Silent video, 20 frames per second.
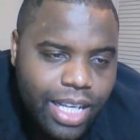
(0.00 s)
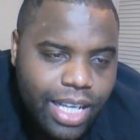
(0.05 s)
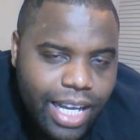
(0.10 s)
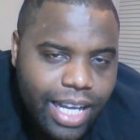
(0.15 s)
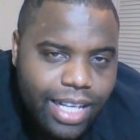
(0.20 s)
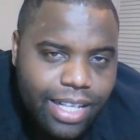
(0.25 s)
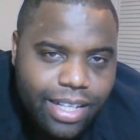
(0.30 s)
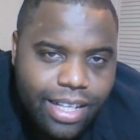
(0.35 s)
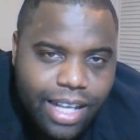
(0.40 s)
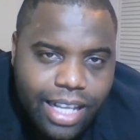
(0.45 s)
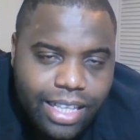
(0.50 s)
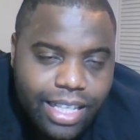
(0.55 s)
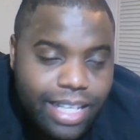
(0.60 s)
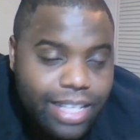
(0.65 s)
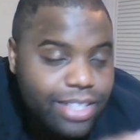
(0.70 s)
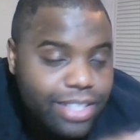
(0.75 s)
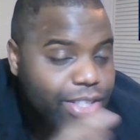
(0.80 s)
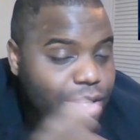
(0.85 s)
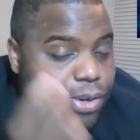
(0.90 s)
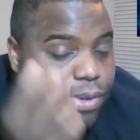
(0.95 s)
and I
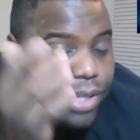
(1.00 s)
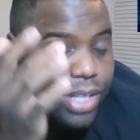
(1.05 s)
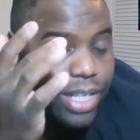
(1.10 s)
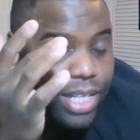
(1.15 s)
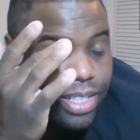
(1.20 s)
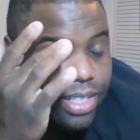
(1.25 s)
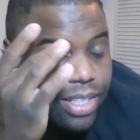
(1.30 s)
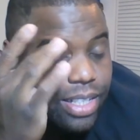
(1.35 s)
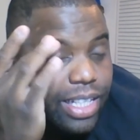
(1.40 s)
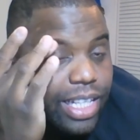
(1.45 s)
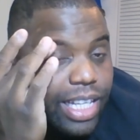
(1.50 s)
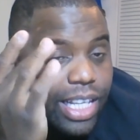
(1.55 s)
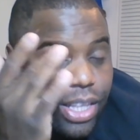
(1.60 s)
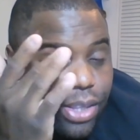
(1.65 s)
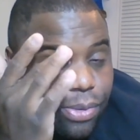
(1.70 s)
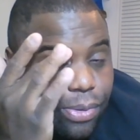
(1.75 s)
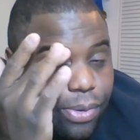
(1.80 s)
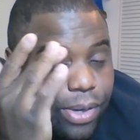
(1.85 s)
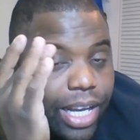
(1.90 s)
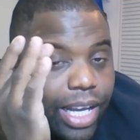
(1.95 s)
think Sony's
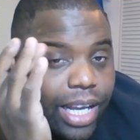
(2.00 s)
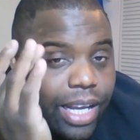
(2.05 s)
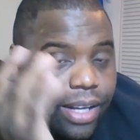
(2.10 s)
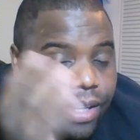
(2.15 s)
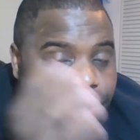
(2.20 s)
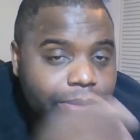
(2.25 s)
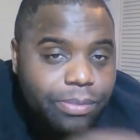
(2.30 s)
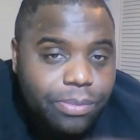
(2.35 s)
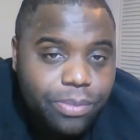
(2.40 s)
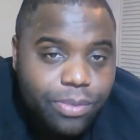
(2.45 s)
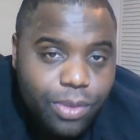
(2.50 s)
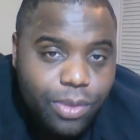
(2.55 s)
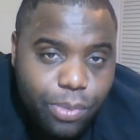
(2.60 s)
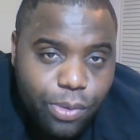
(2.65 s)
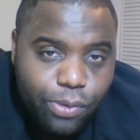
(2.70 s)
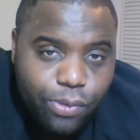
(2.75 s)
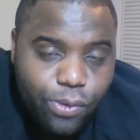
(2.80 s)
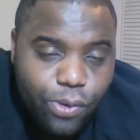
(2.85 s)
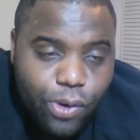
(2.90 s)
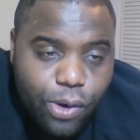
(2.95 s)
E3
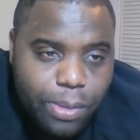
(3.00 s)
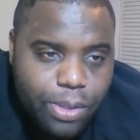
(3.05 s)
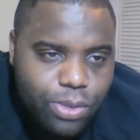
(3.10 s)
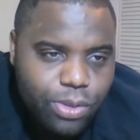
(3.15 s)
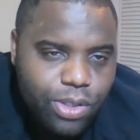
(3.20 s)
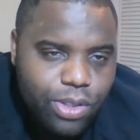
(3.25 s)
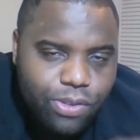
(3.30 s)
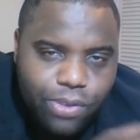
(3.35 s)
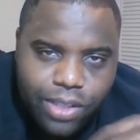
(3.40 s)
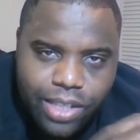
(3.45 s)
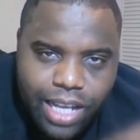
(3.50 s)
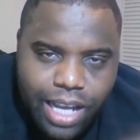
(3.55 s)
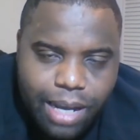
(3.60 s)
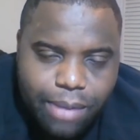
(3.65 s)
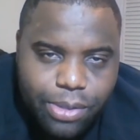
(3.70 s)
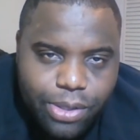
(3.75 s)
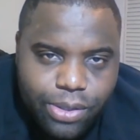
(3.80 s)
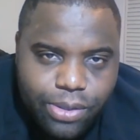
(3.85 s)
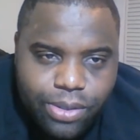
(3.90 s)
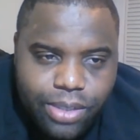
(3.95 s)
performance was
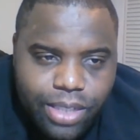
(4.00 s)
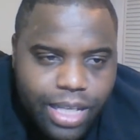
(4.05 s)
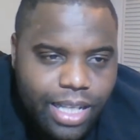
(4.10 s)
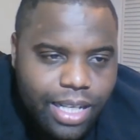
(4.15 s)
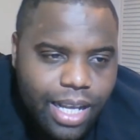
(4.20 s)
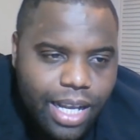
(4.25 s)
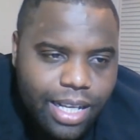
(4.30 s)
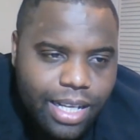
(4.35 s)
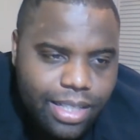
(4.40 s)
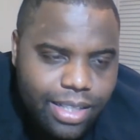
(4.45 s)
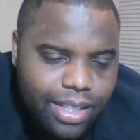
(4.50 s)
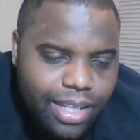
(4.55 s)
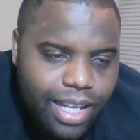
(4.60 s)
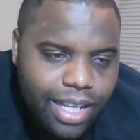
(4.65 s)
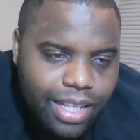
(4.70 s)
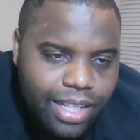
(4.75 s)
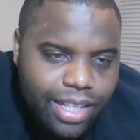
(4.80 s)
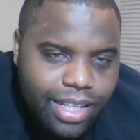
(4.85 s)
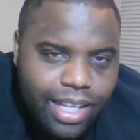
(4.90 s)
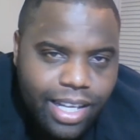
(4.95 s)
phenomenal. I, I
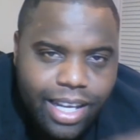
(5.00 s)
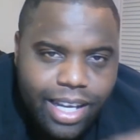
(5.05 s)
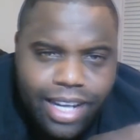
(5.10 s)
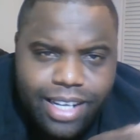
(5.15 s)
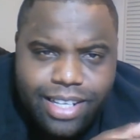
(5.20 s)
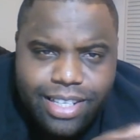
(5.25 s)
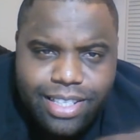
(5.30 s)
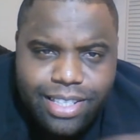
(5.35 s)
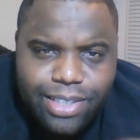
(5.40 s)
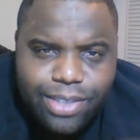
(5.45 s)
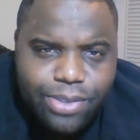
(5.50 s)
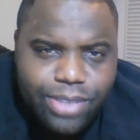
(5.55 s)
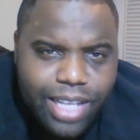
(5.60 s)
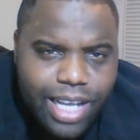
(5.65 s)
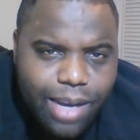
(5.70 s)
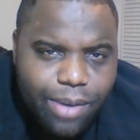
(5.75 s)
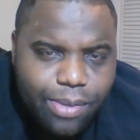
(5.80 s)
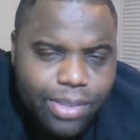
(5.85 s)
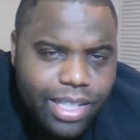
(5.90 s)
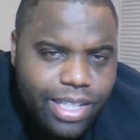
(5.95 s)
think that they kind of slowed
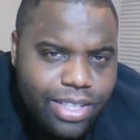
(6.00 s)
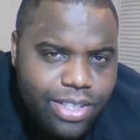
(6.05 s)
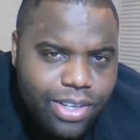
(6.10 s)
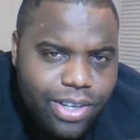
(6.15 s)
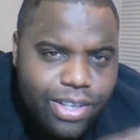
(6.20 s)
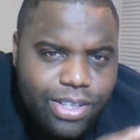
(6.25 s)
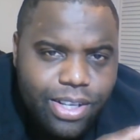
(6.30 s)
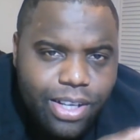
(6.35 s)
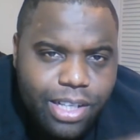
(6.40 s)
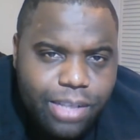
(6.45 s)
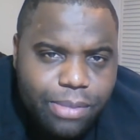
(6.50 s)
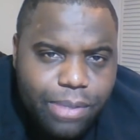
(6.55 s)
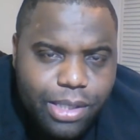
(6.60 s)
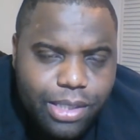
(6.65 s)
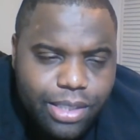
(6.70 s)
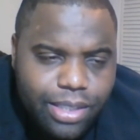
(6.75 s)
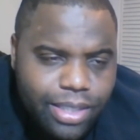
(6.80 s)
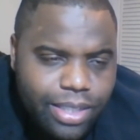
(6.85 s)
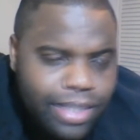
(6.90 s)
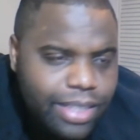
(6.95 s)
down when they started talking
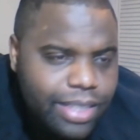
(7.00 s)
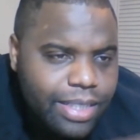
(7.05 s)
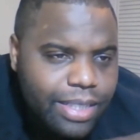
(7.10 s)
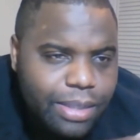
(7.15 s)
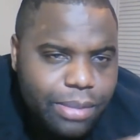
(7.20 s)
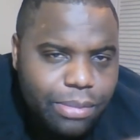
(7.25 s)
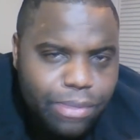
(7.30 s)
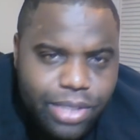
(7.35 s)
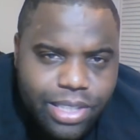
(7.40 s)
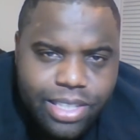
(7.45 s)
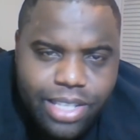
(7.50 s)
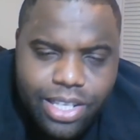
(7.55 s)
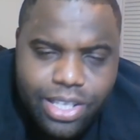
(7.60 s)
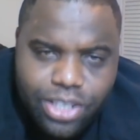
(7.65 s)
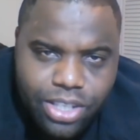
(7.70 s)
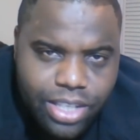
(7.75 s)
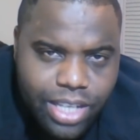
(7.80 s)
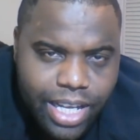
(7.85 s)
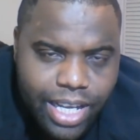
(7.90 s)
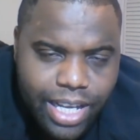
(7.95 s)
about the
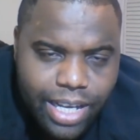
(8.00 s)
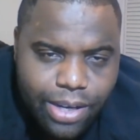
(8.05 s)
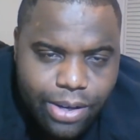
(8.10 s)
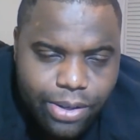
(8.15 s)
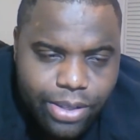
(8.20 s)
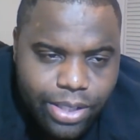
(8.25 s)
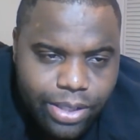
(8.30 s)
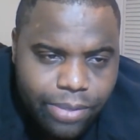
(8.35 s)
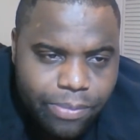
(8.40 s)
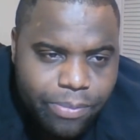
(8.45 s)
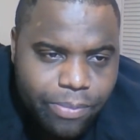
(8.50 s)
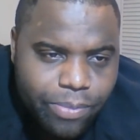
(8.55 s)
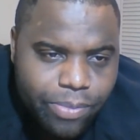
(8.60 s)
PlayStation Now and